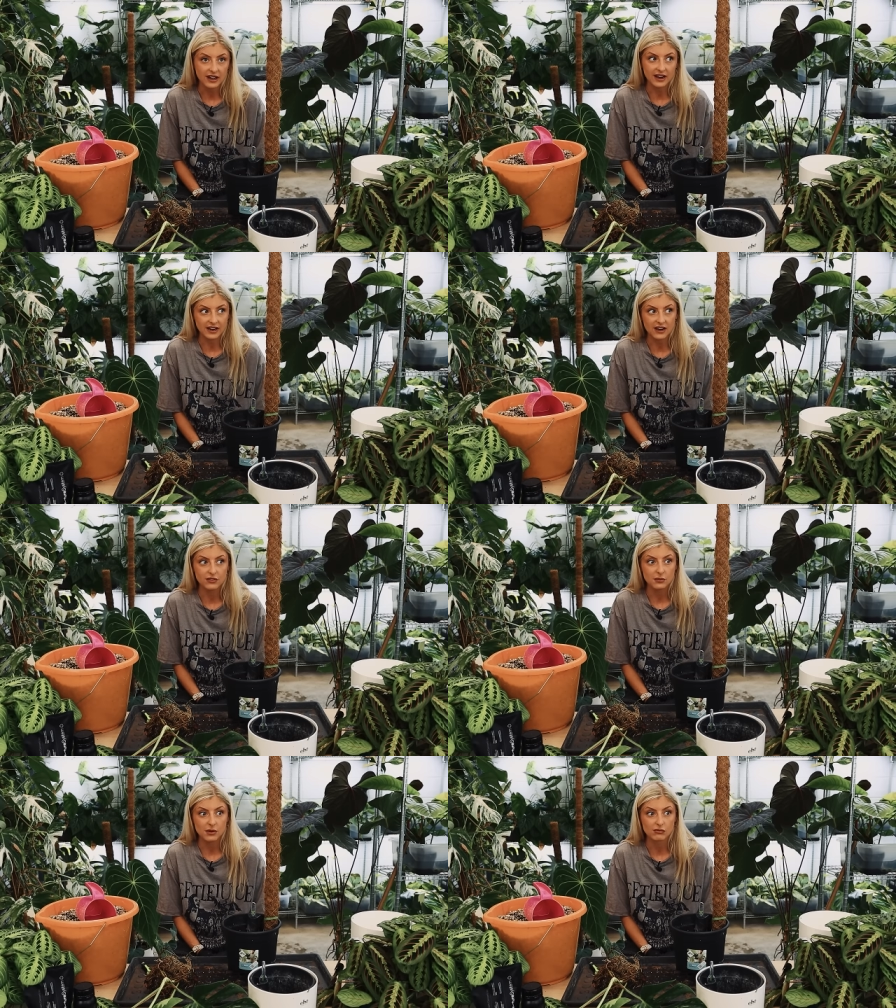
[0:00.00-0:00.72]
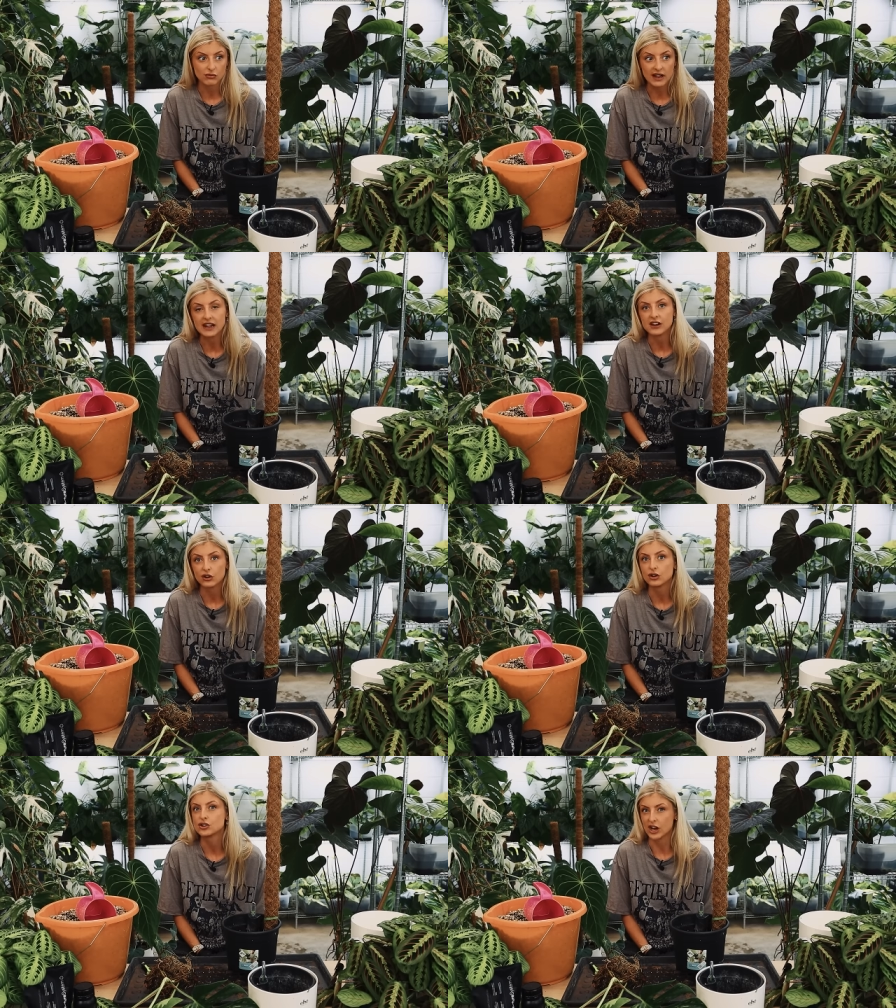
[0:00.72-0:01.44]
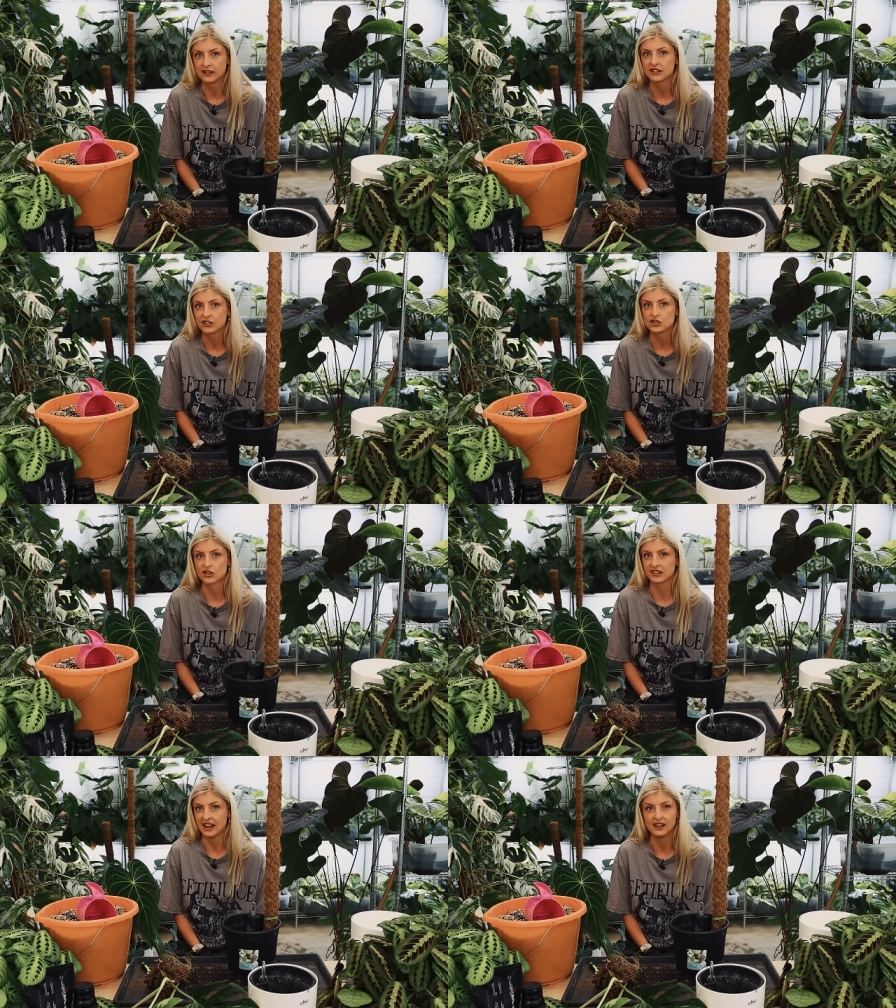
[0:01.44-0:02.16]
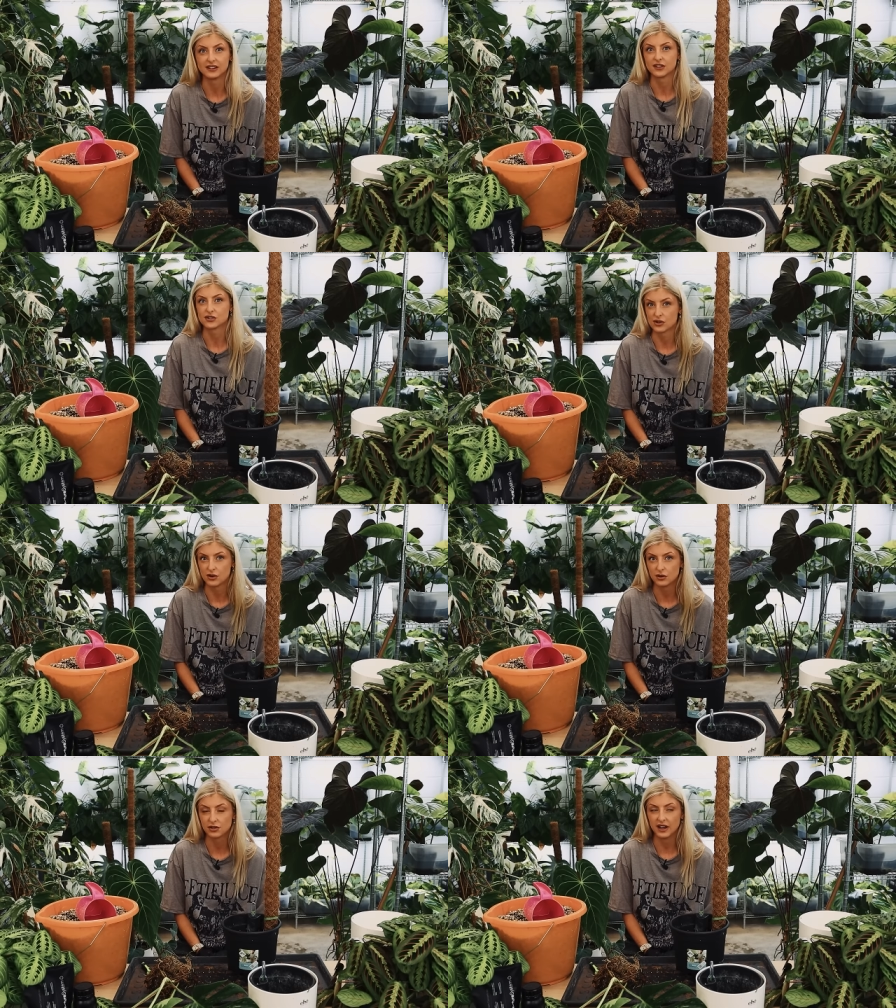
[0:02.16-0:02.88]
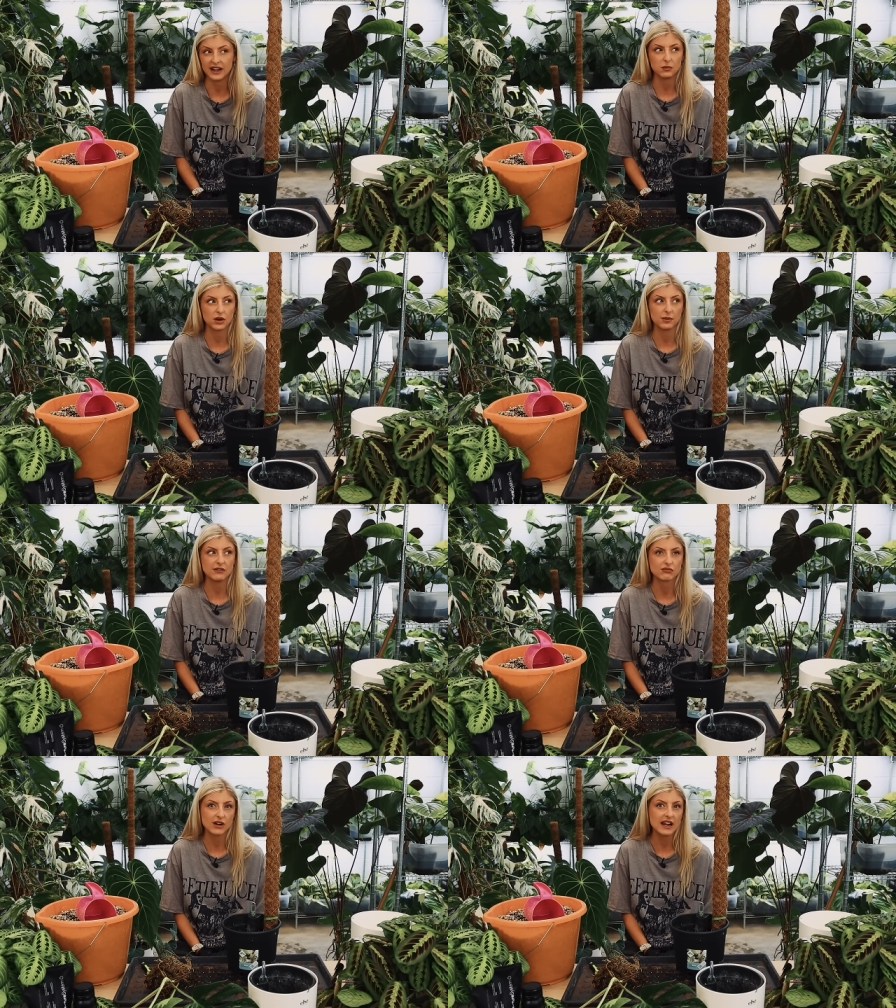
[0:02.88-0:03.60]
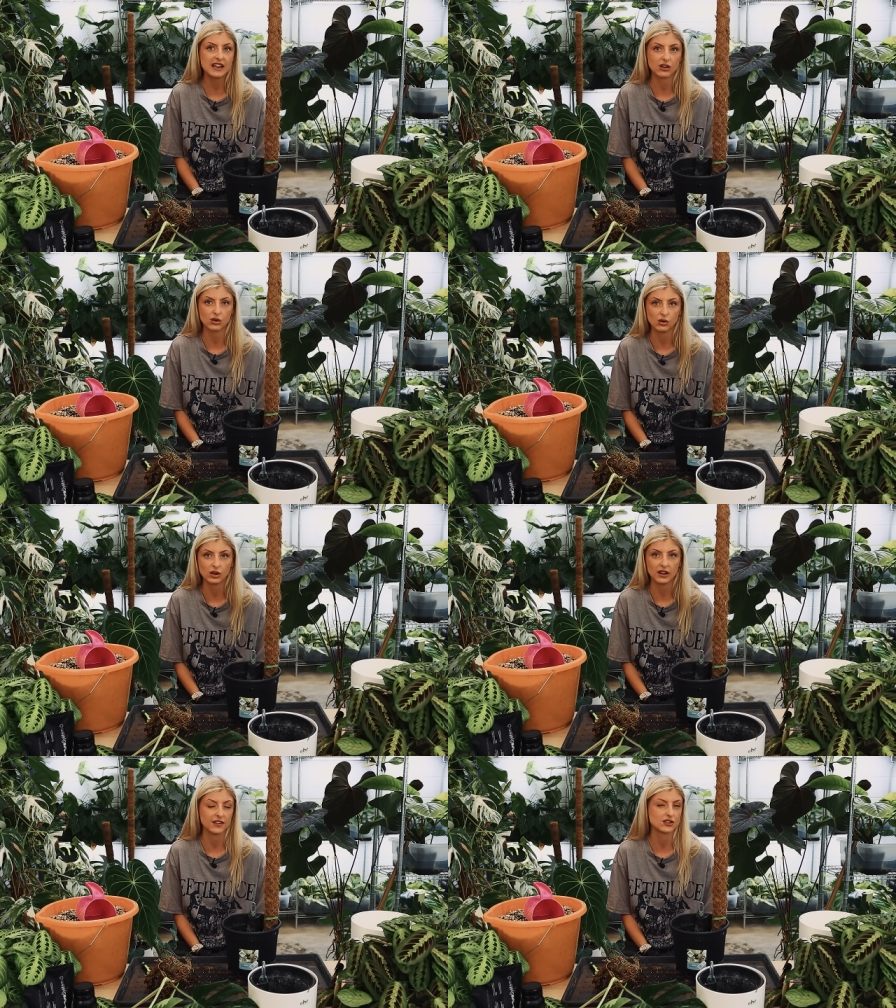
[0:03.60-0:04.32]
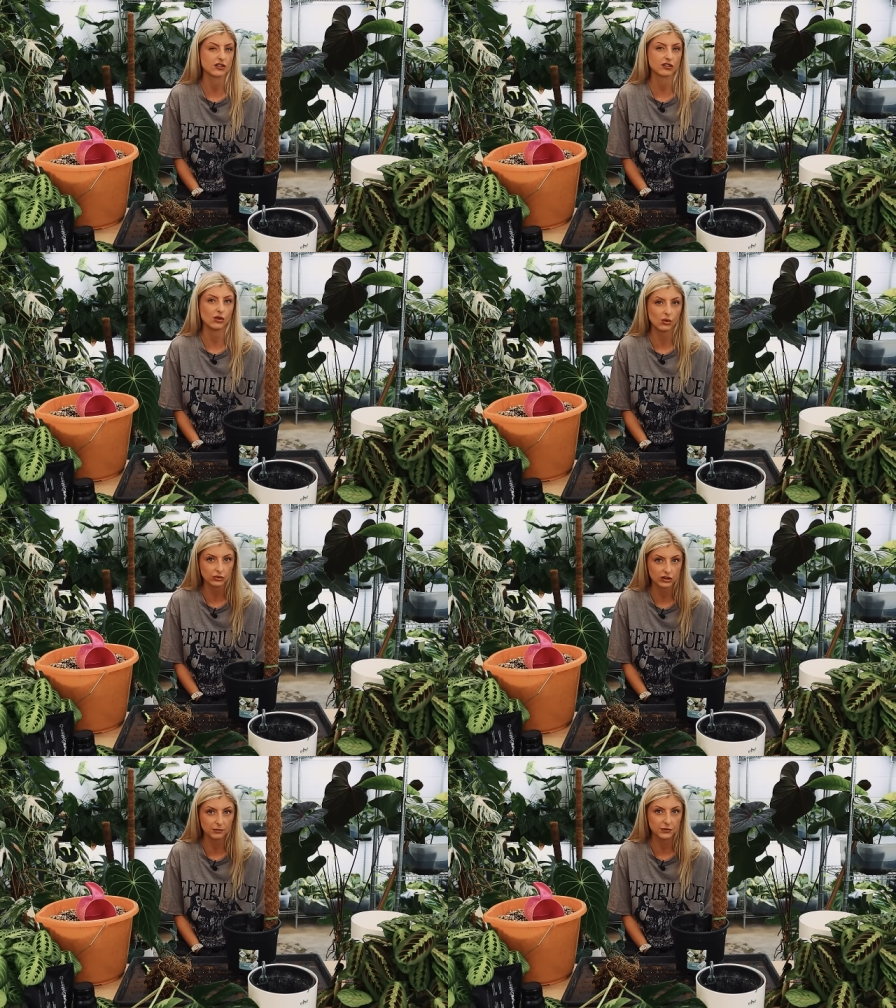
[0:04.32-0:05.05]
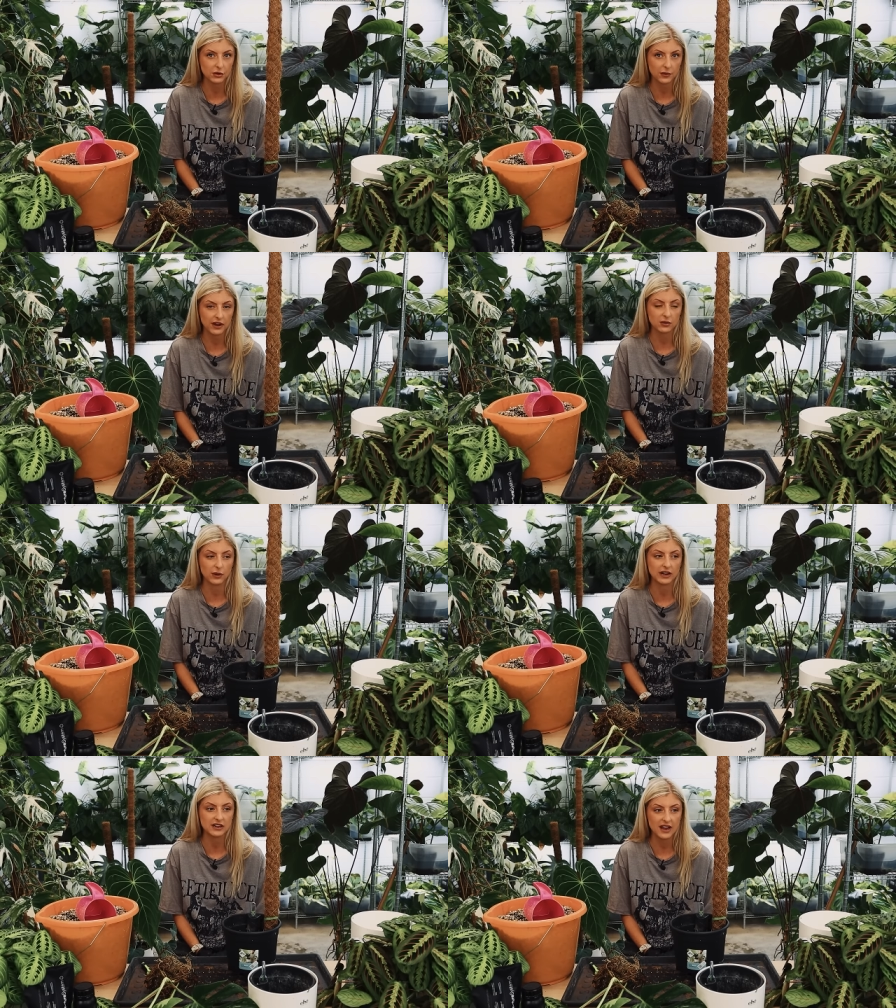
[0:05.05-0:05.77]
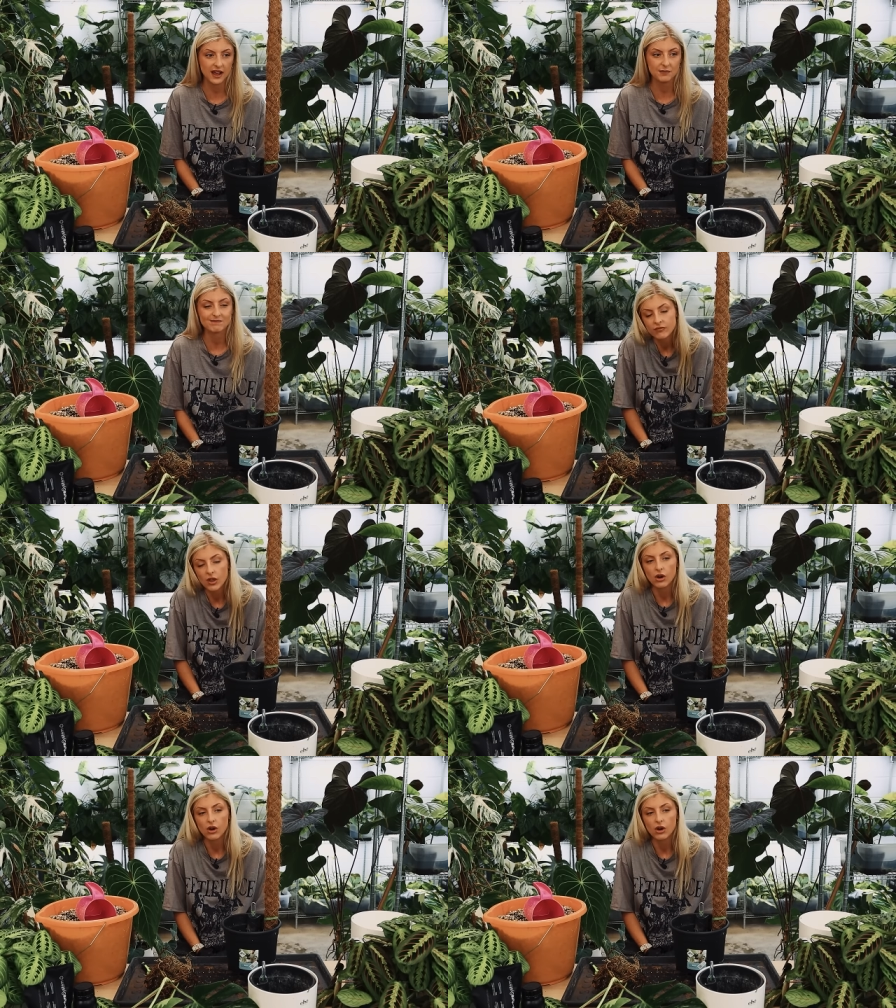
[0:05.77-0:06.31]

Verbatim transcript: and I gave them a really good chance to just tell the truth, and it would have been really cool if they just owned up to it and went, yep, yeah,